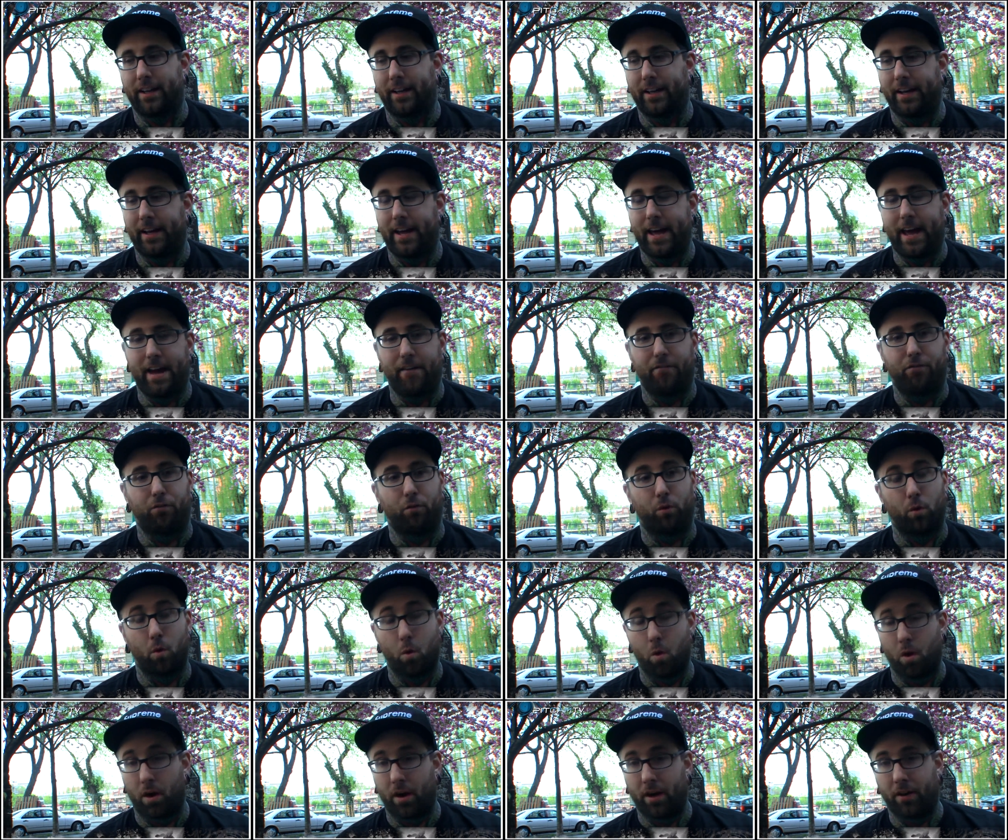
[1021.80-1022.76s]
then
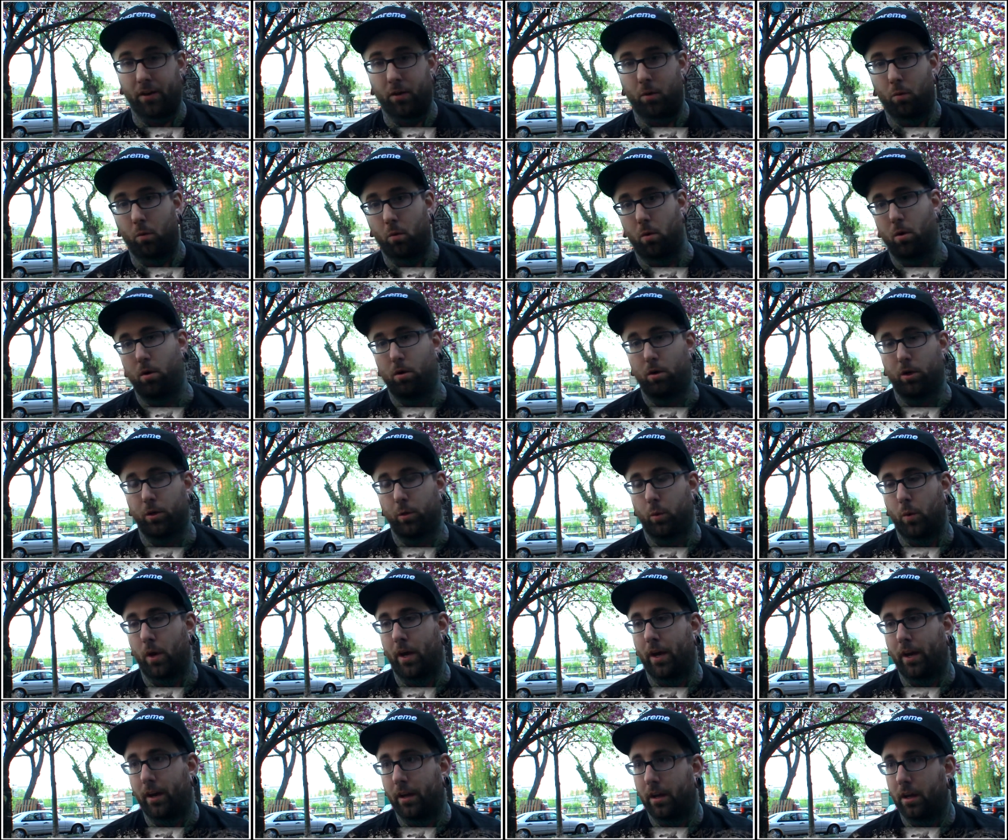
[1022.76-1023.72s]
everyone in the world
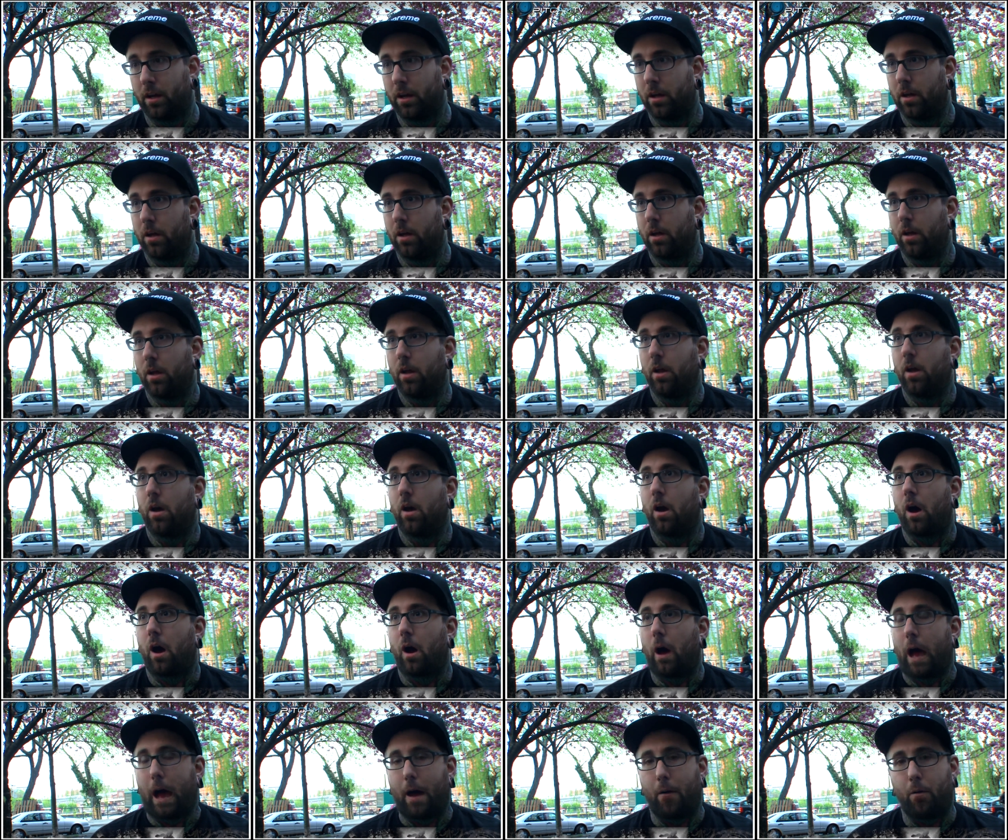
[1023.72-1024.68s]
went,
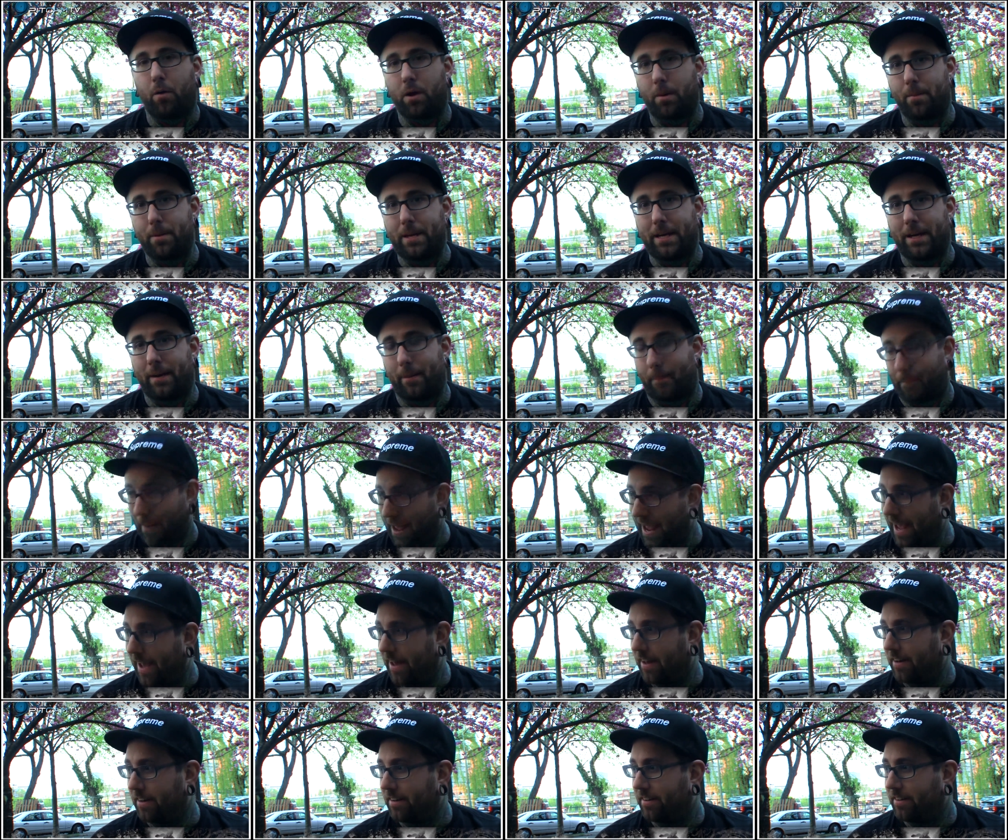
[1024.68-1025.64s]
I want to be in a
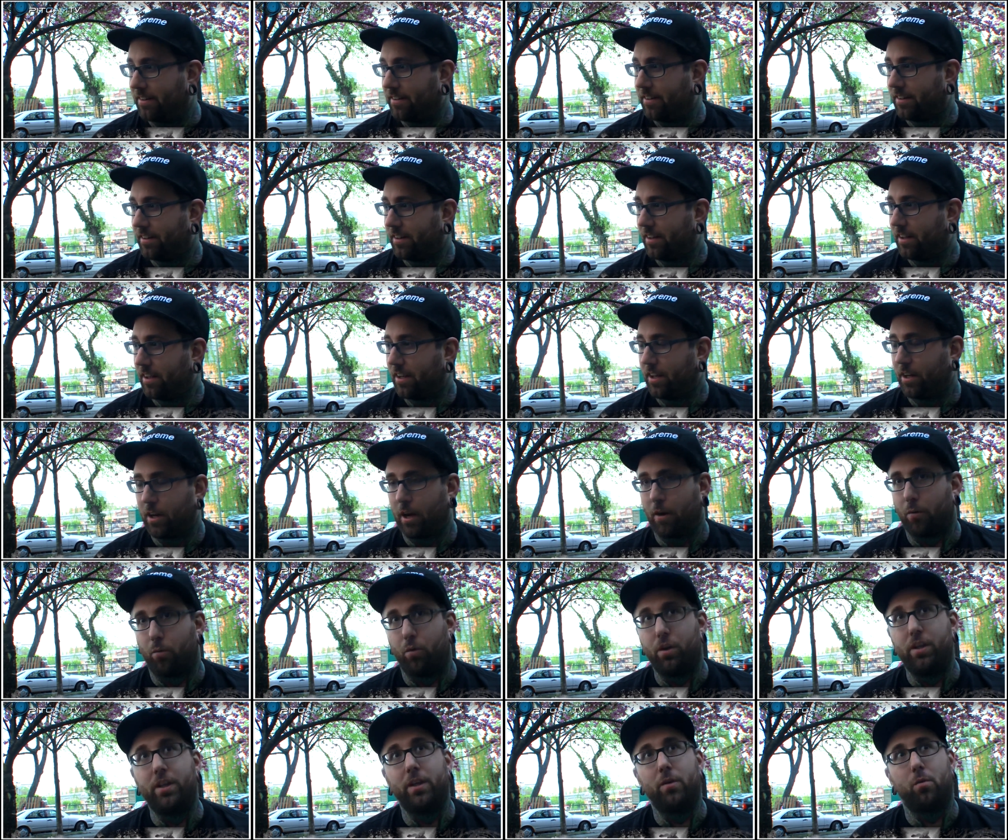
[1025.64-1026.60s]
band, and I
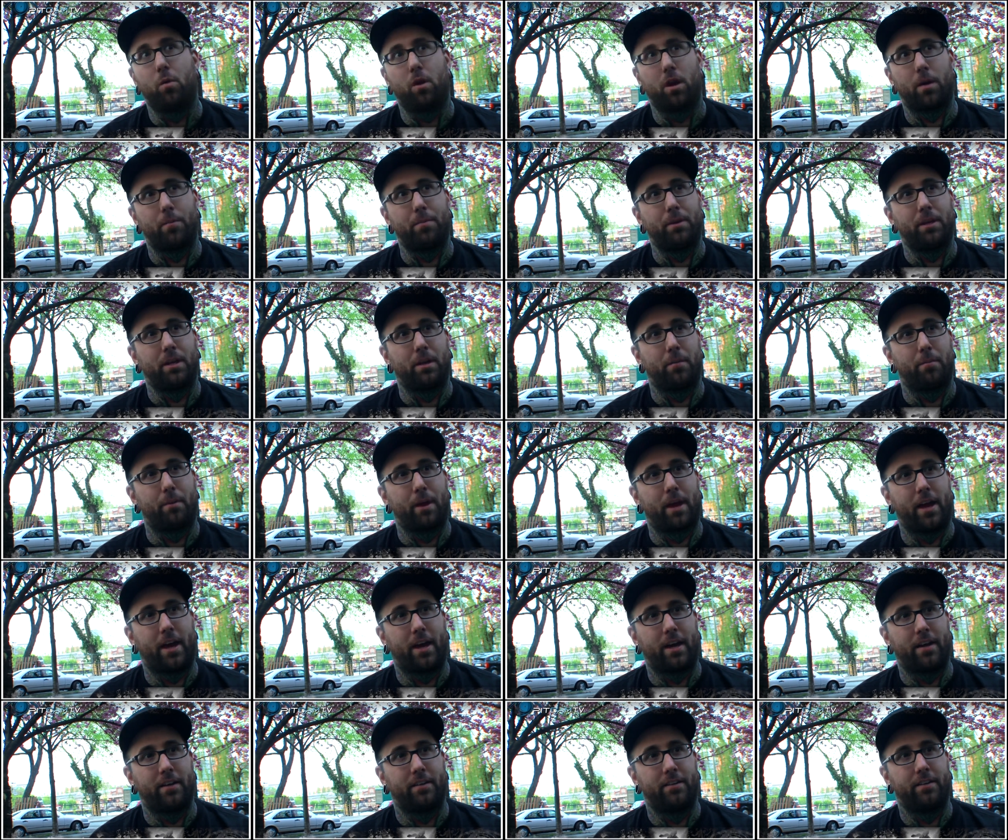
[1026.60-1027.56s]
really want to be in a
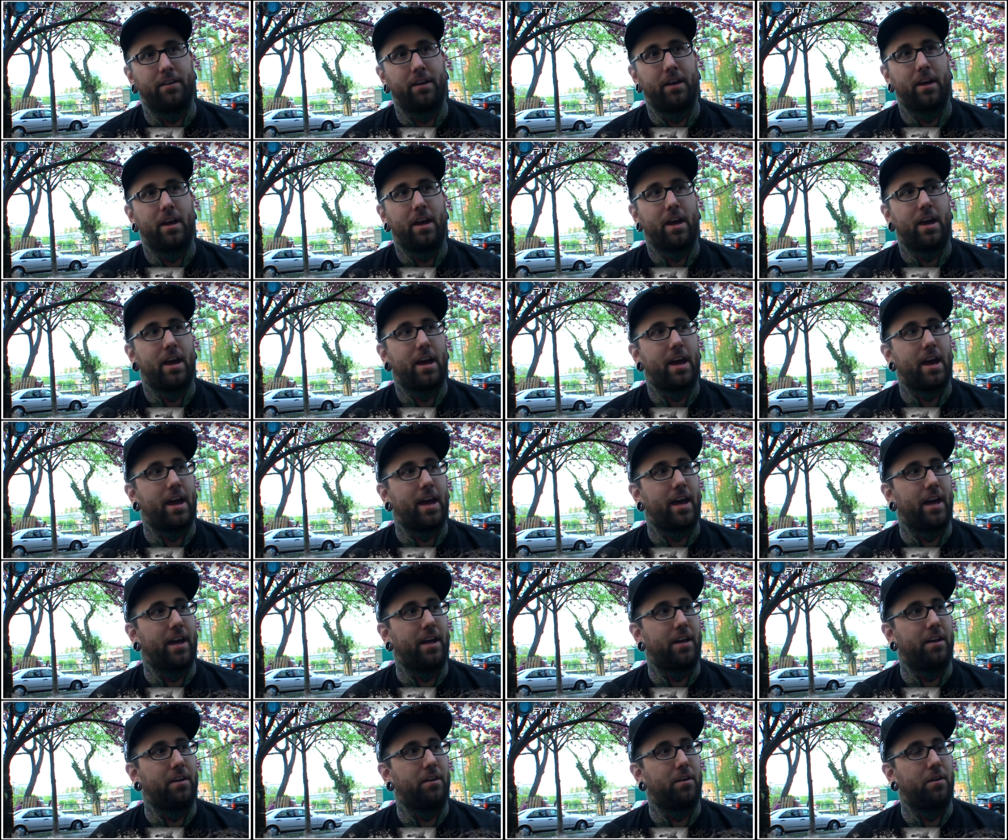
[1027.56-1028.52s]
band,
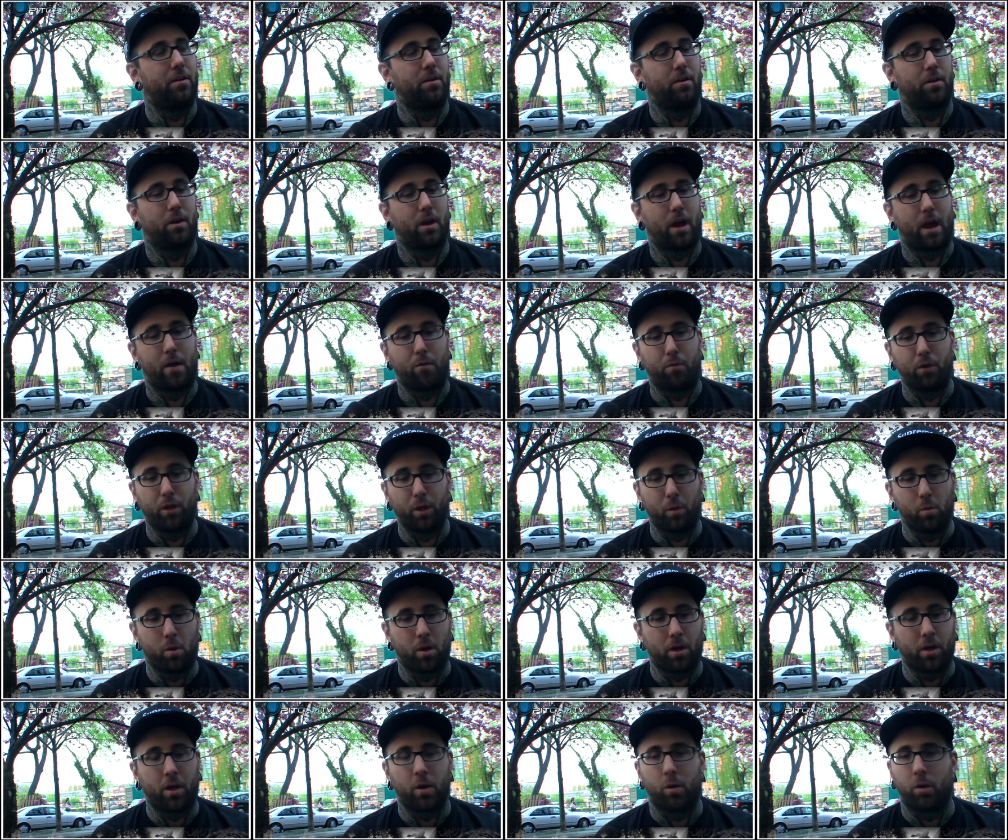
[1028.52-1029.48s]
and I really
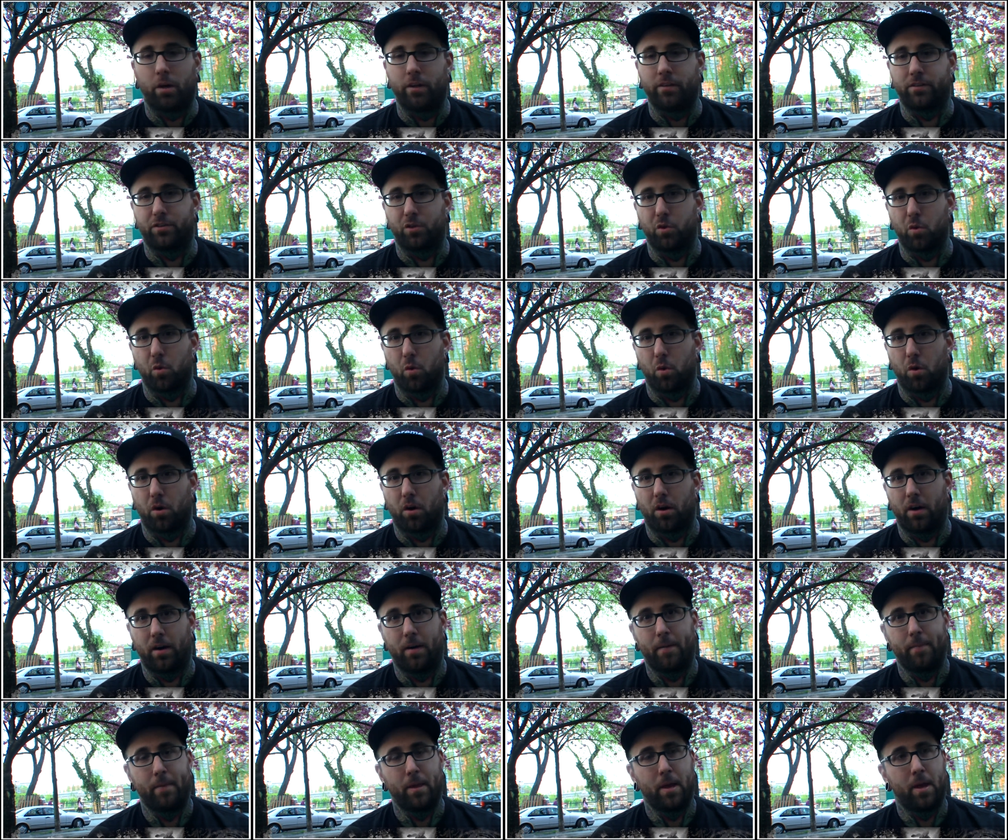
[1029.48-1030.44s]
want to go on tour.